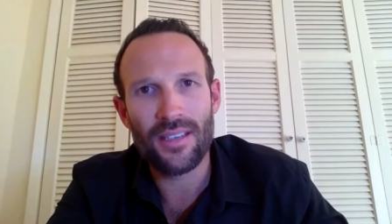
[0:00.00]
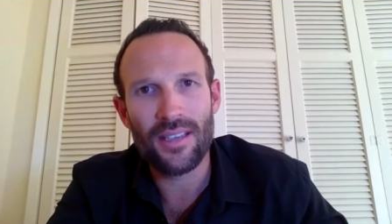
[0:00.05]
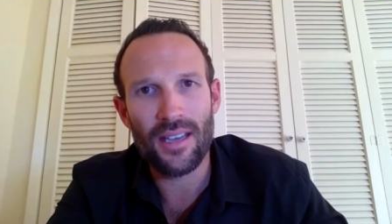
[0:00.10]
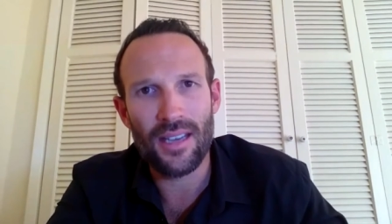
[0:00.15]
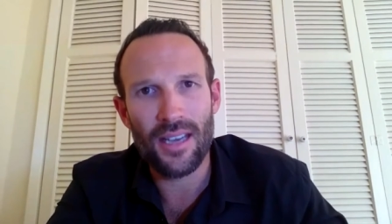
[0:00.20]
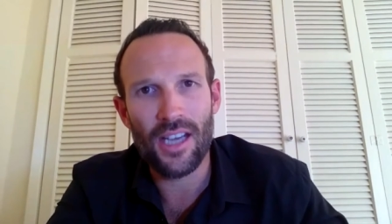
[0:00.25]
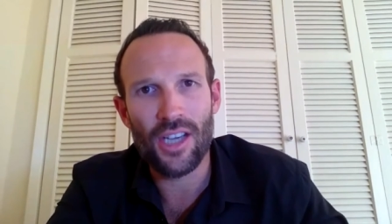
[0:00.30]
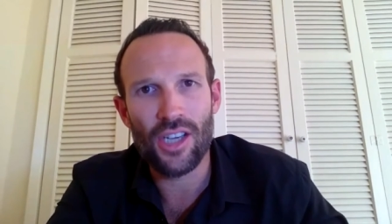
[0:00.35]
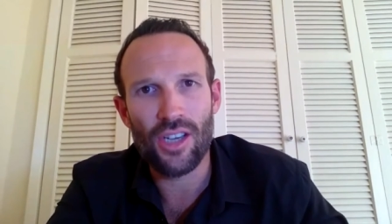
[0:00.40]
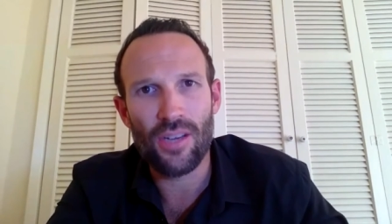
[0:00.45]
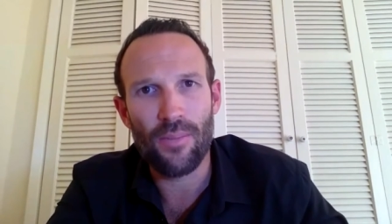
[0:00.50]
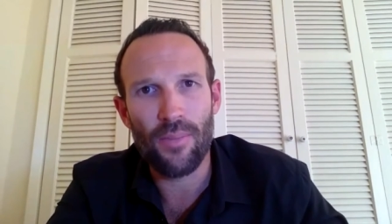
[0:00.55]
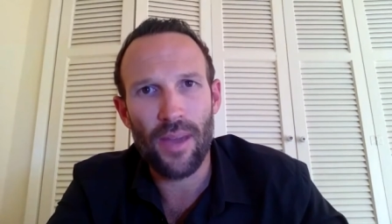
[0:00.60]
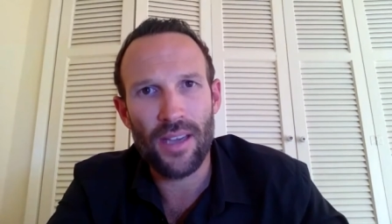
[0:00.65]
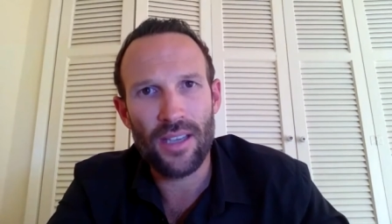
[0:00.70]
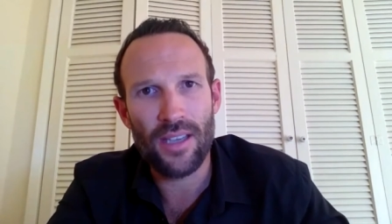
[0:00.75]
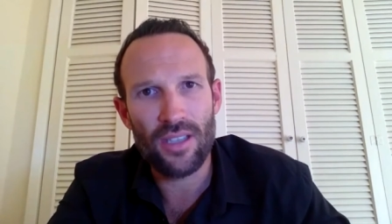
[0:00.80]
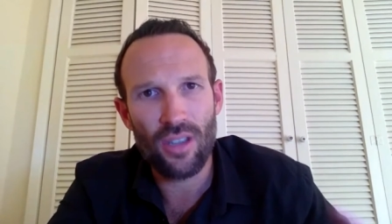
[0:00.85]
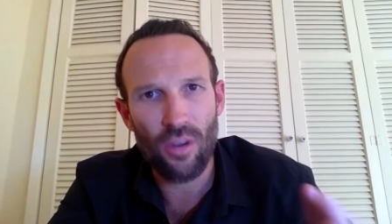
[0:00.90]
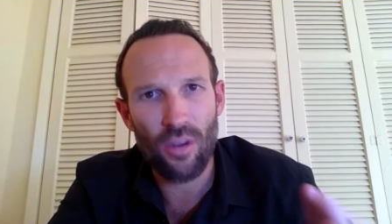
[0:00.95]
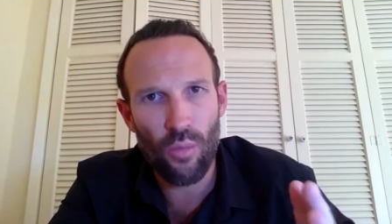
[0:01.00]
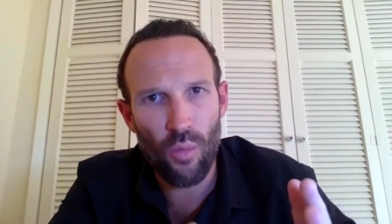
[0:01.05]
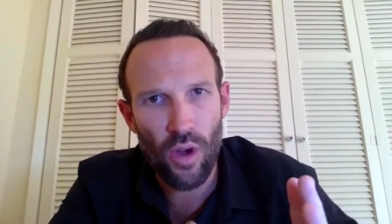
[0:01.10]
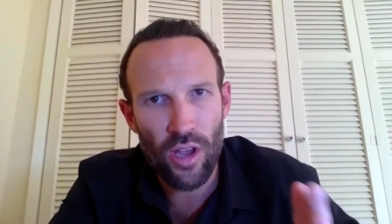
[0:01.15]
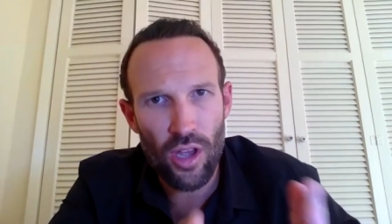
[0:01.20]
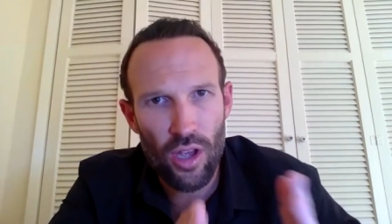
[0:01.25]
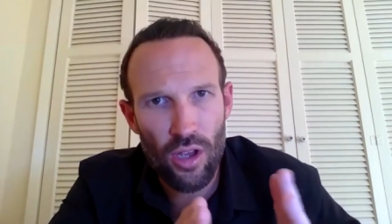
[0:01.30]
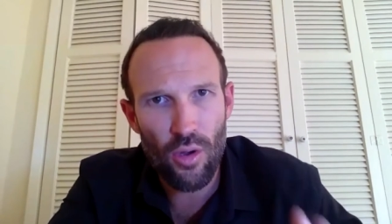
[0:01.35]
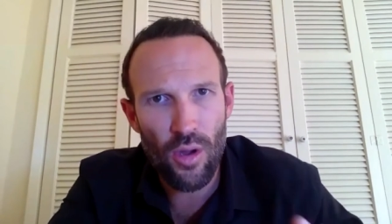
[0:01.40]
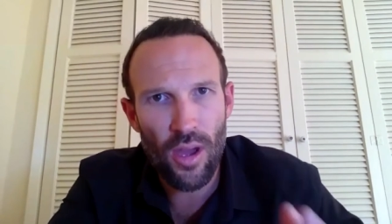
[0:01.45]
addiction based on
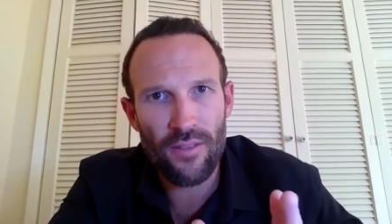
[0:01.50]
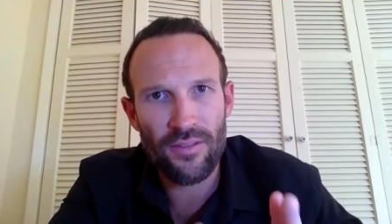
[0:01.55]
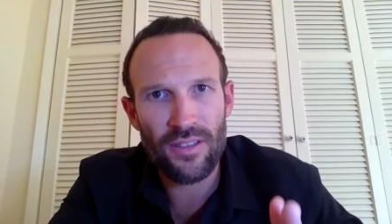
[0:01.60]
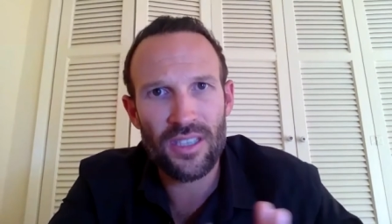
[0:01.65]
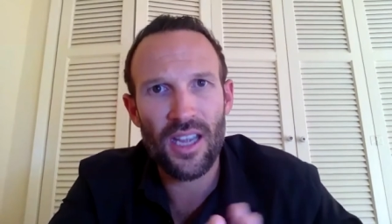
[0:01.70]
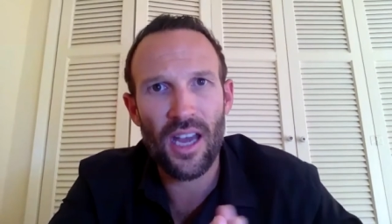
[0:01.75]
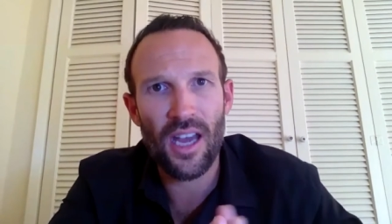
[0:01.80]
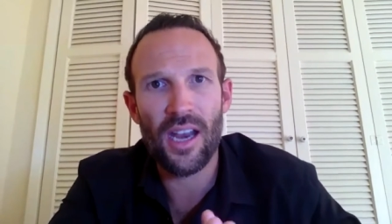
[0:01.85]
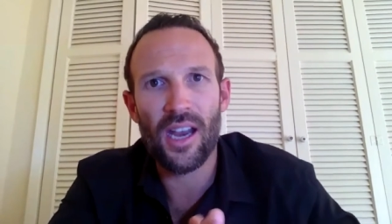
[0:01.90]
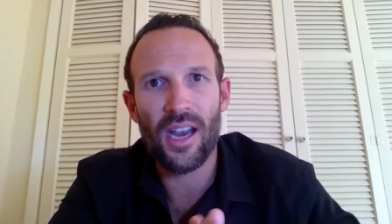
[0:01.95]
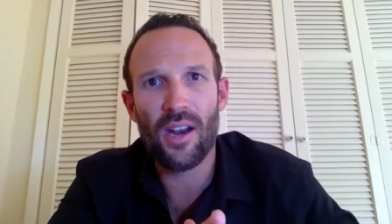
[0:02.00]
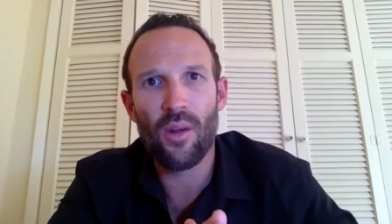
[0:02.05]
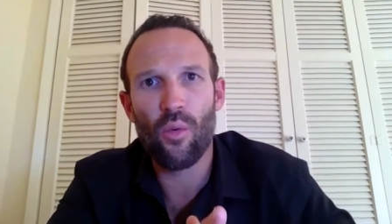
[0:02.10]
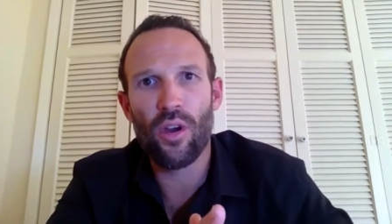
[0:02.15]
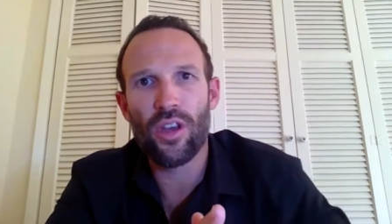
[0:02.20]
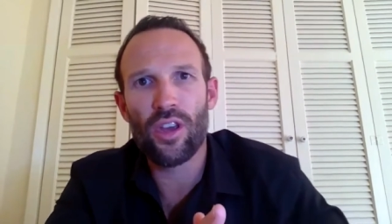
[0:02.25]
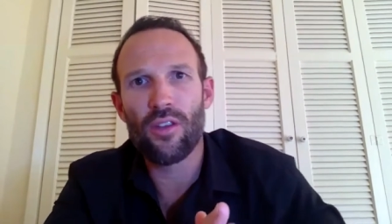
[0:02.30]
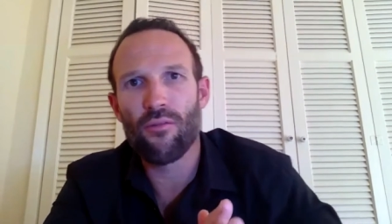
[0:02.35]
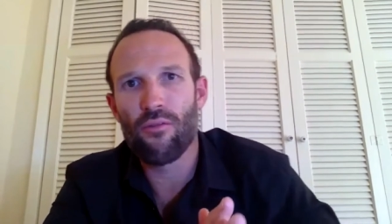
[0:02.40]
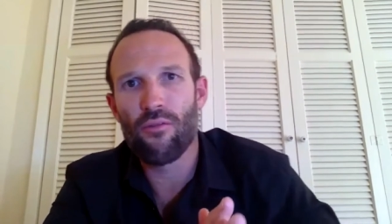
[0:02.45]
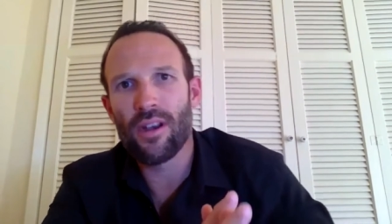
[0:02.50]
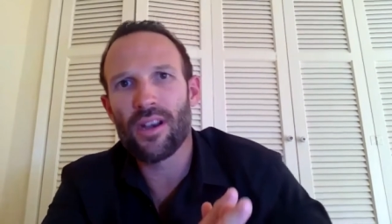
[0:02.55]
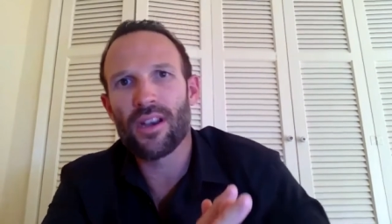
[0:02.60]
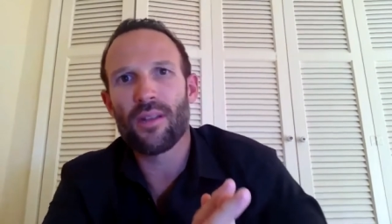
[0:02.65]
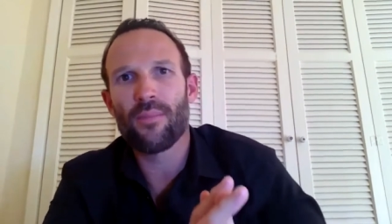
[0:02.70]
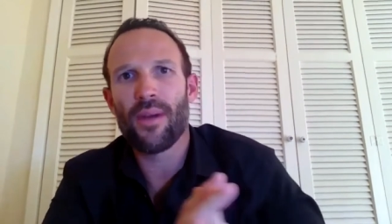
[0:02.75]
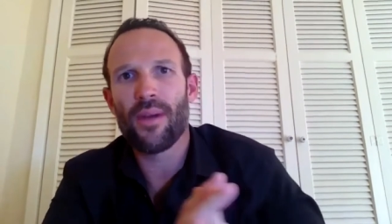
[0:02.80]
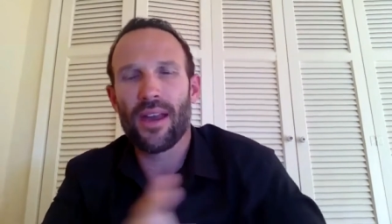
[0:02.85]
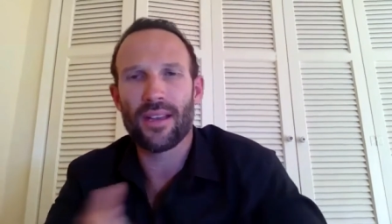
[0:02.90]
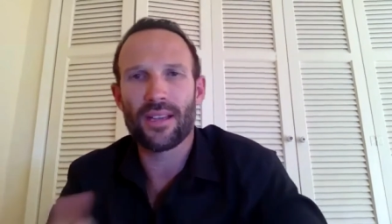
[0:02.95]
what you have studied and what you've written
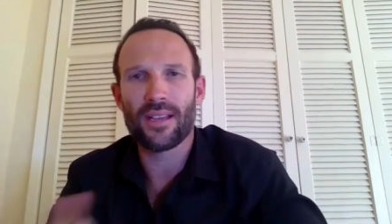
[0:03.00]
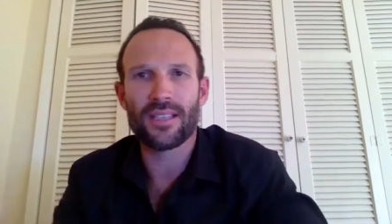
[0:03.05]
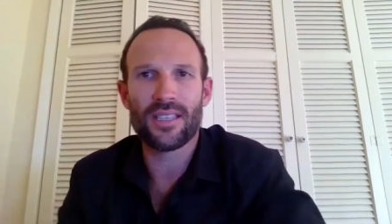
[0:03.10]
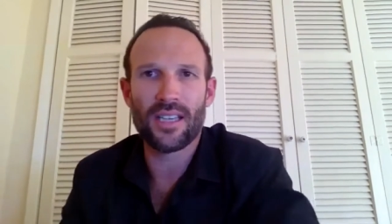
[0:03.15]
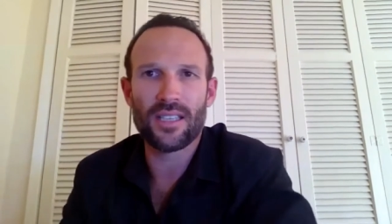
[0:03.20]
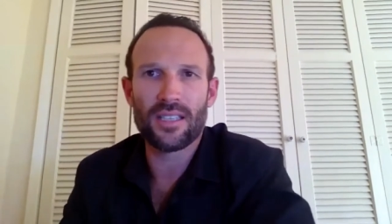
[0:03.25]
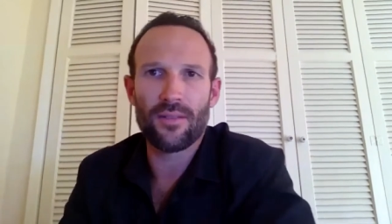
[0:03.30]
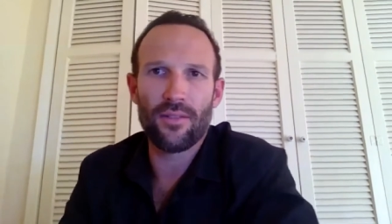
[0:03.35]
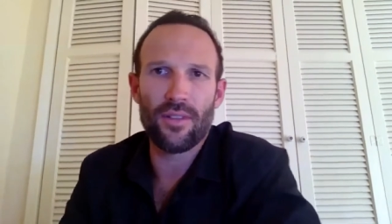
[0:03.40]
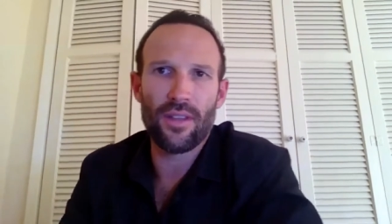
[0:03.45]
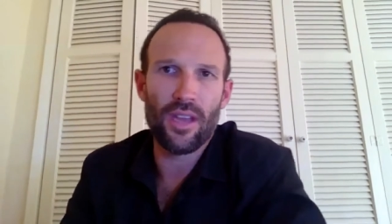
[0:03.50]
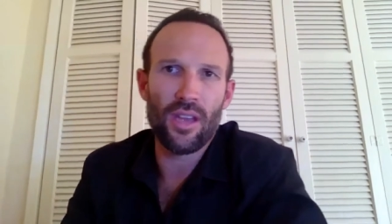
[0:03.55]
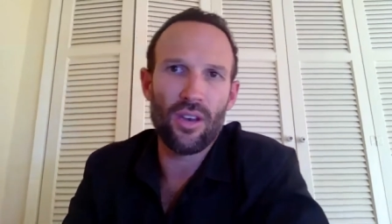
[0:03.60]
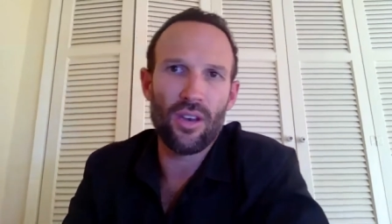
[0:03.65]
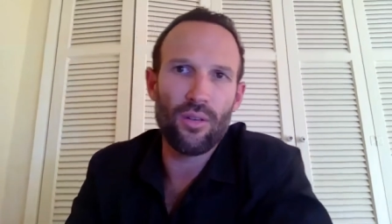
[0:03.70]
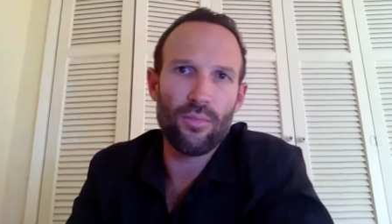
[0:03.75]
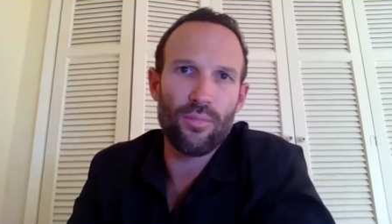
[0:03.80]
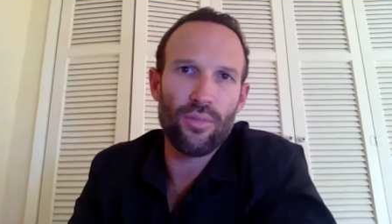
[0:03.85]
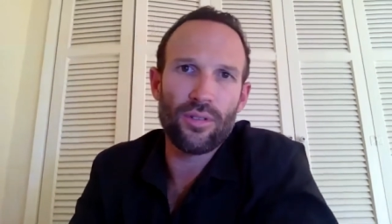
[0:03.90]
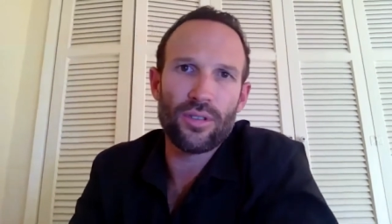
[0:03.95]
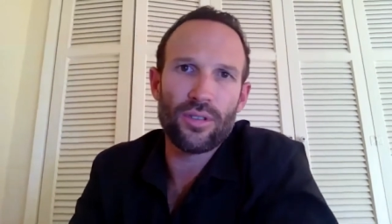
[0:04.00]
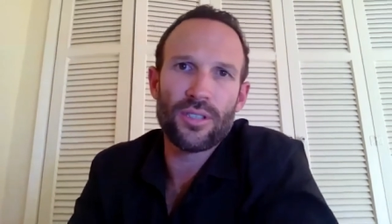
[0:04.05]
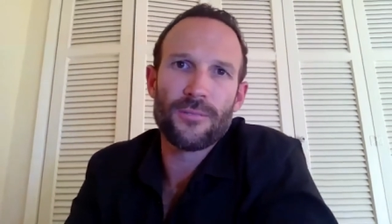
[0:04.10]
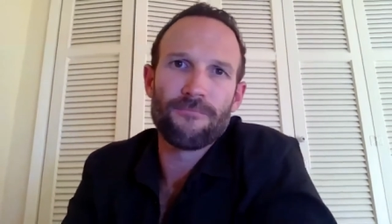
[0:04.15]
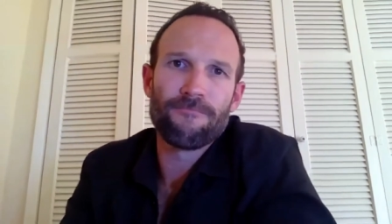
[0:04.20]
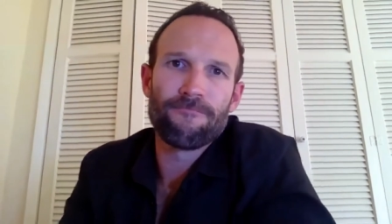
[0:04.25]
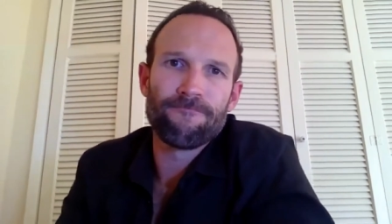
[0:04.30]
about extensively in your books?